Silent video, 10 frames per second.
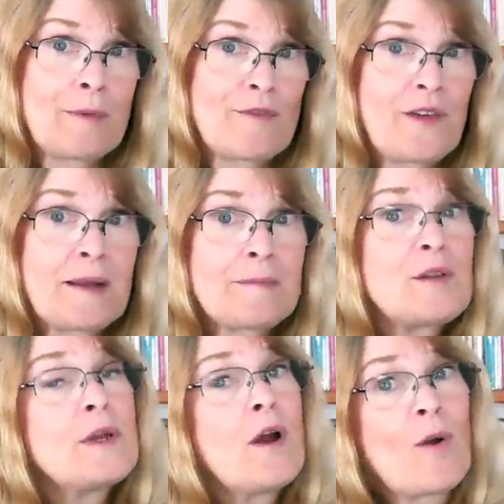and family,
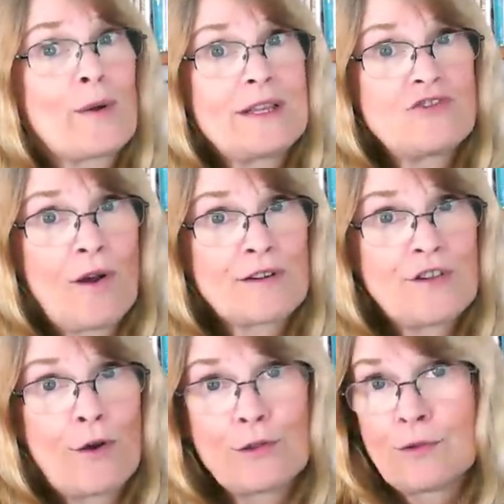we already talked
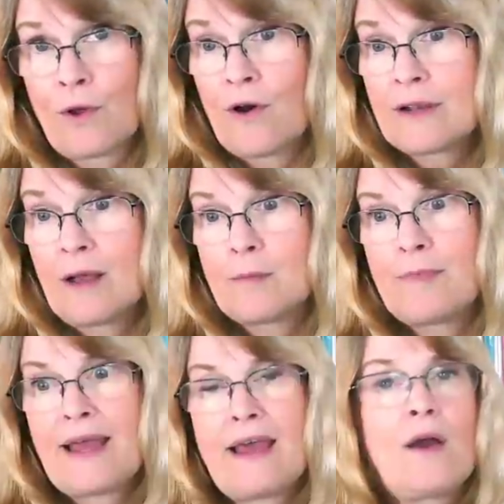a lot
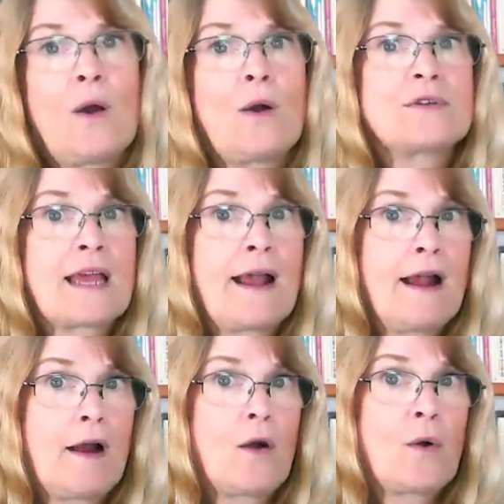about
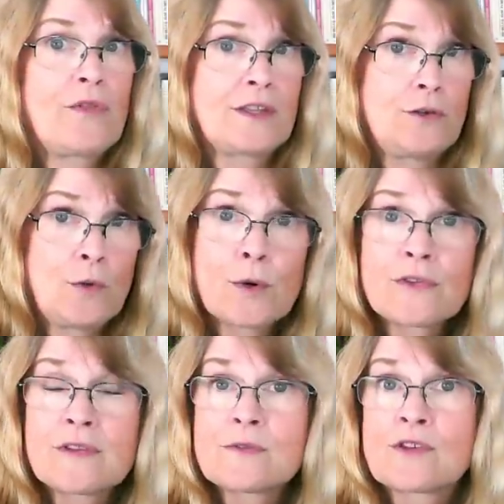how the
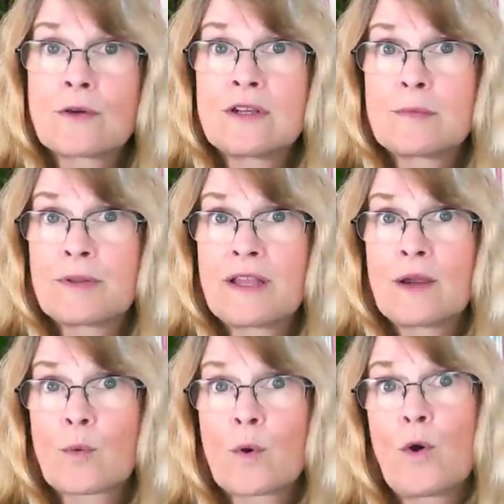North Node's going to play
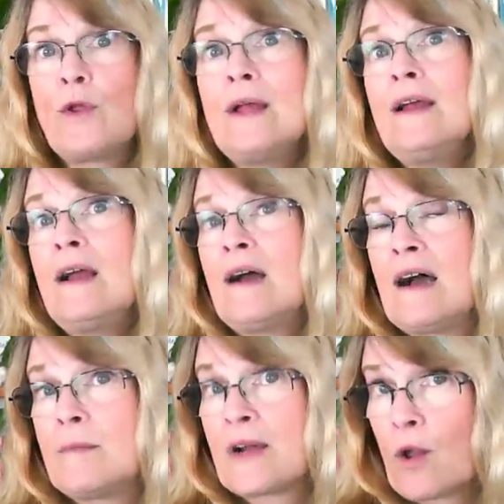a role.
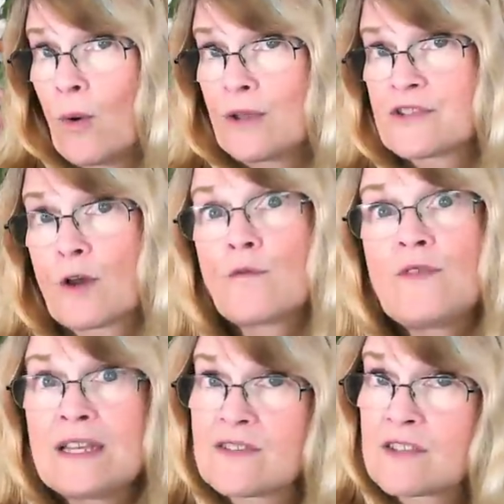Uh, but also,
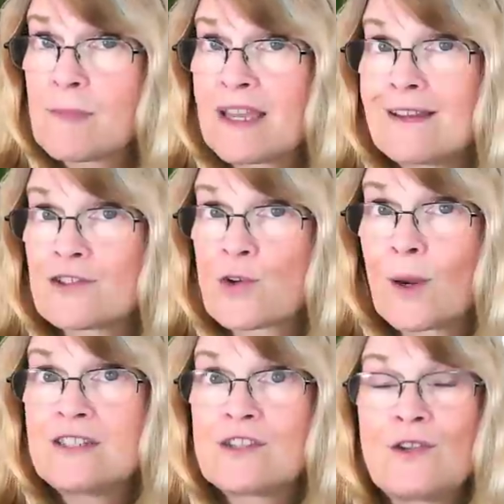Venus is making a
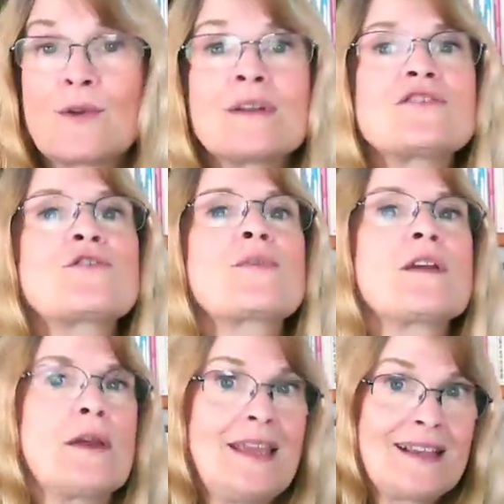trine to Uranus, so
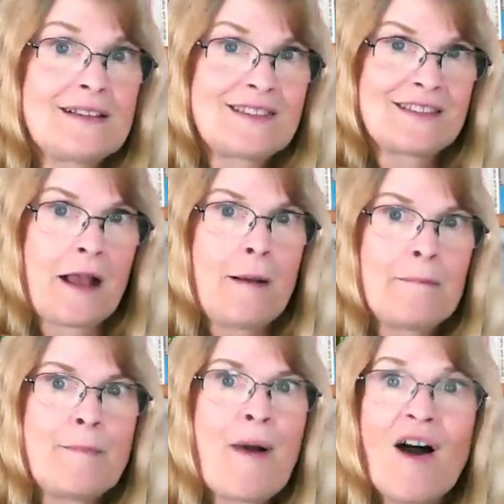there is
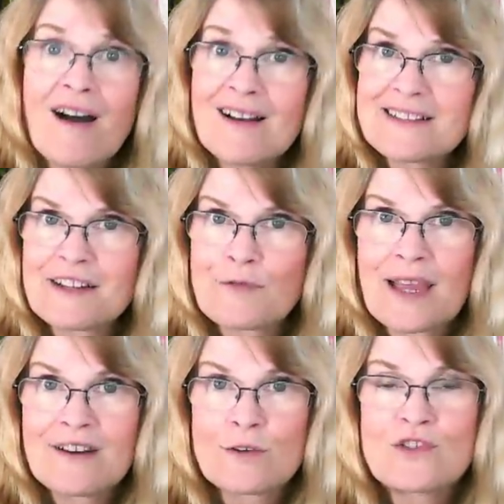some positive
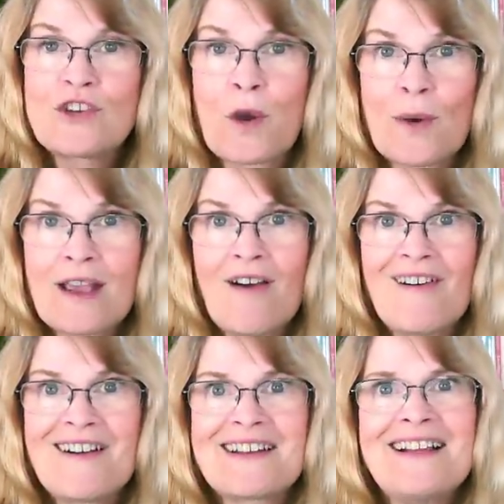energy going
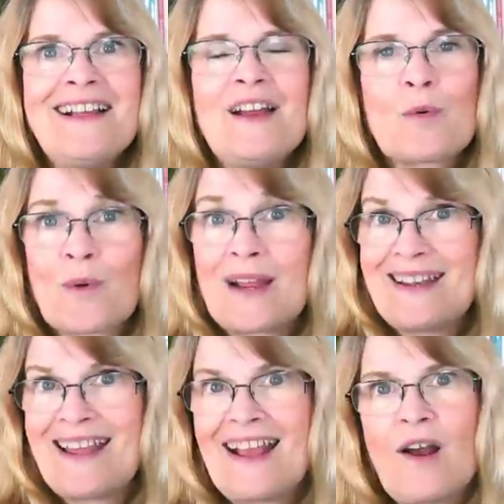on right
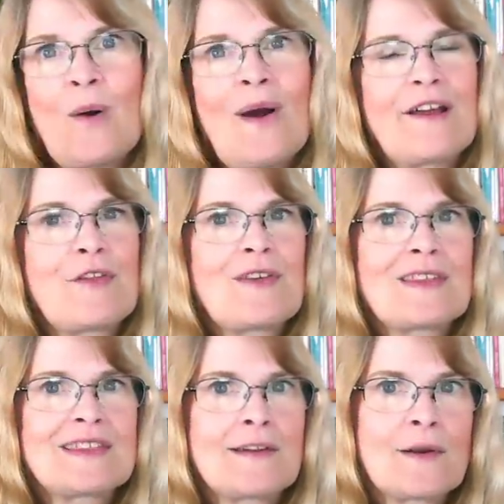now. I think
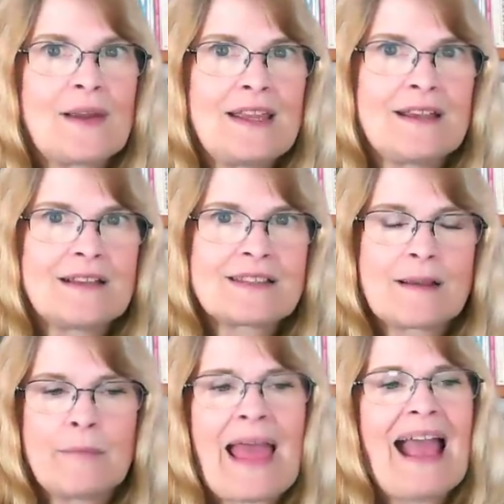that there is
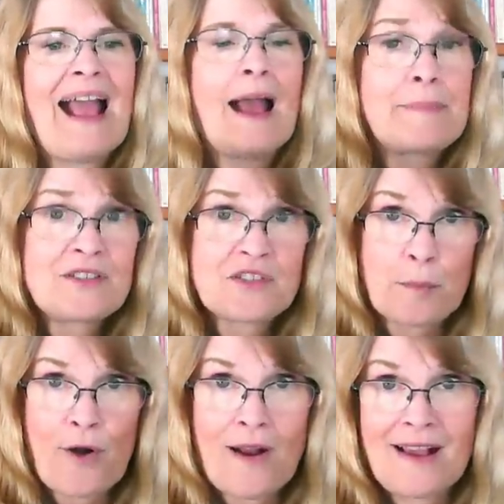some happy
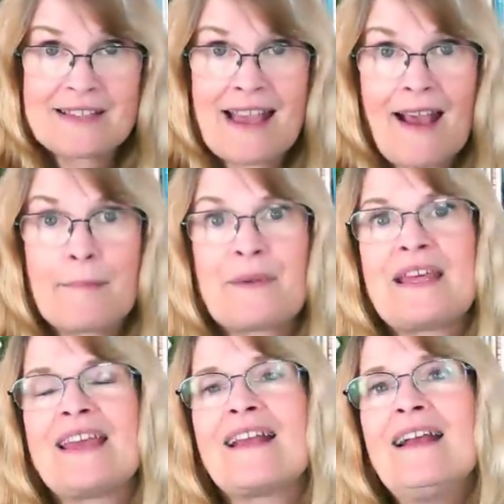surprise
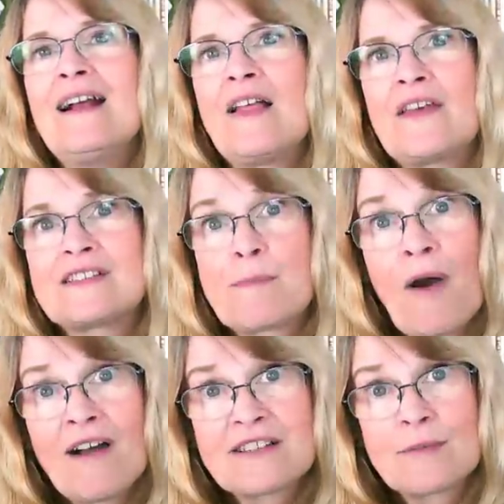happening. It's
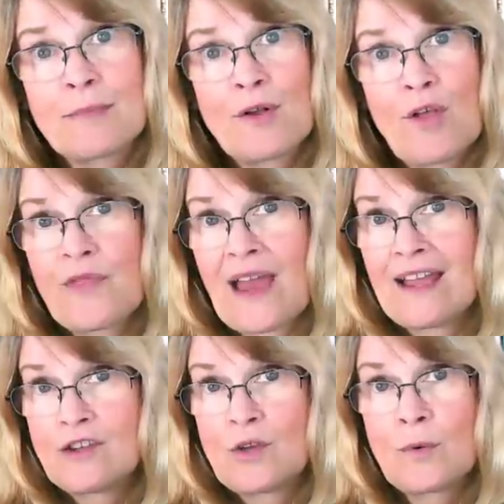possible
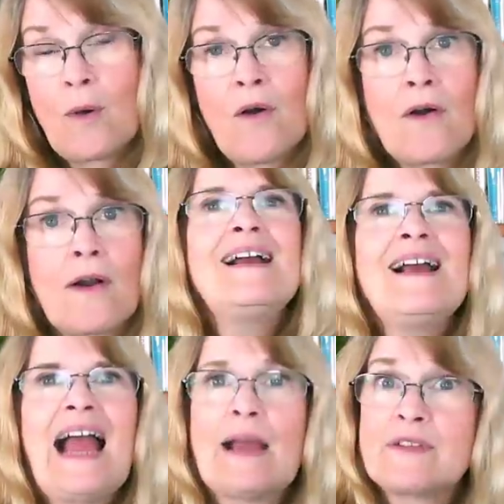that you are
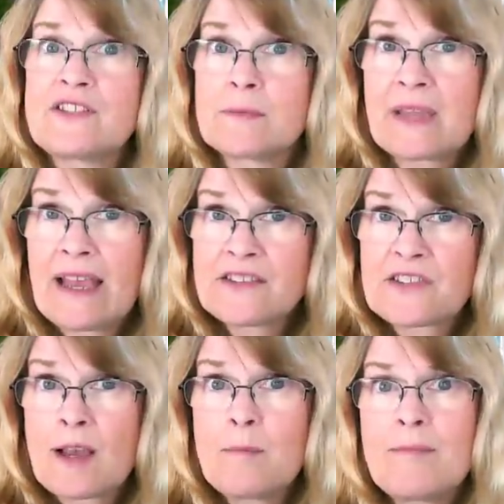having some guests
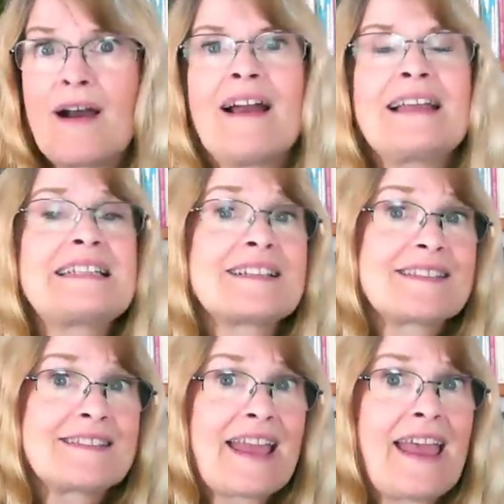come by to
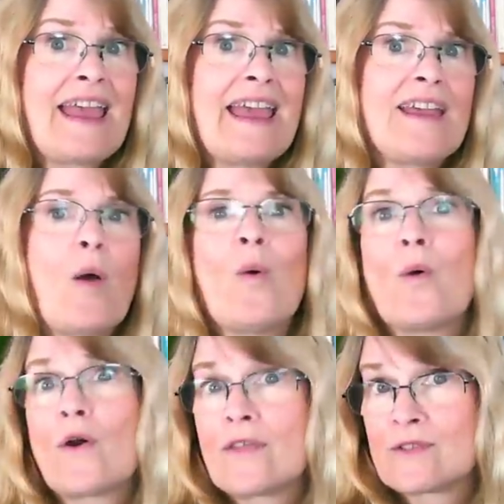stay,
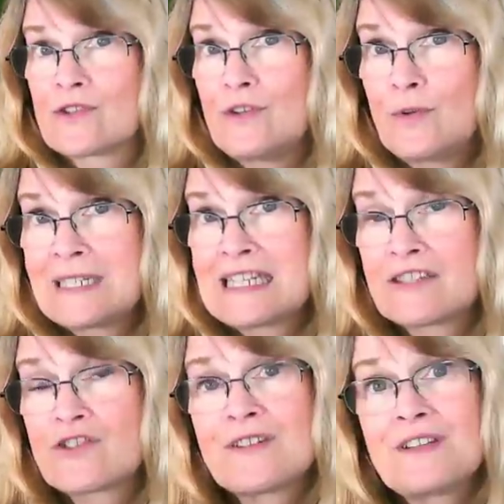or there's a new
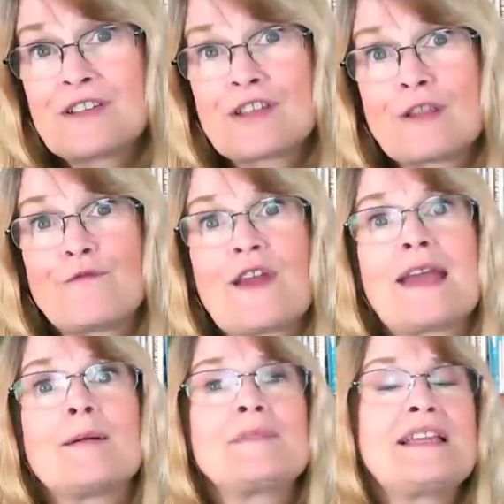addition to the
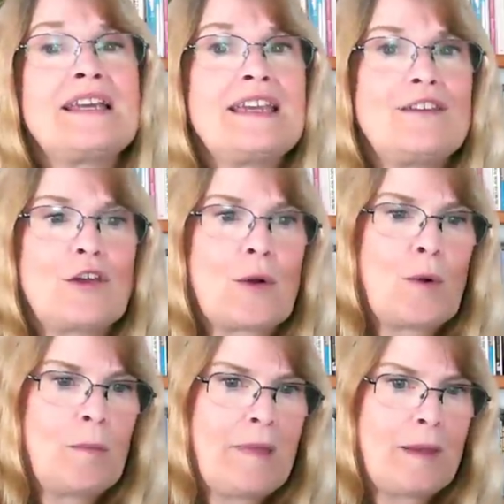family. You
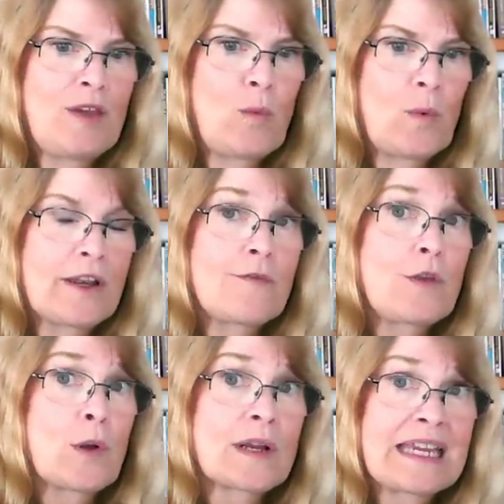know, maybe one of
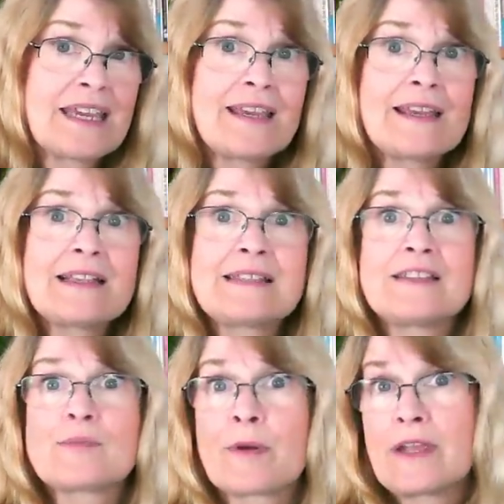your kids
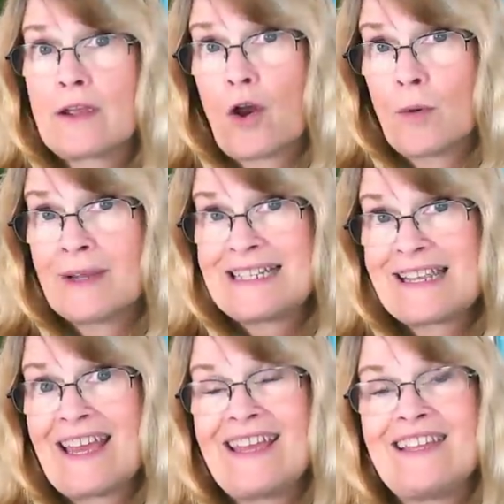is bringing home a
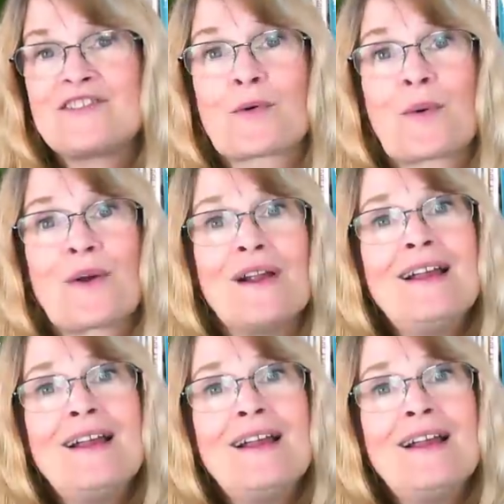date, or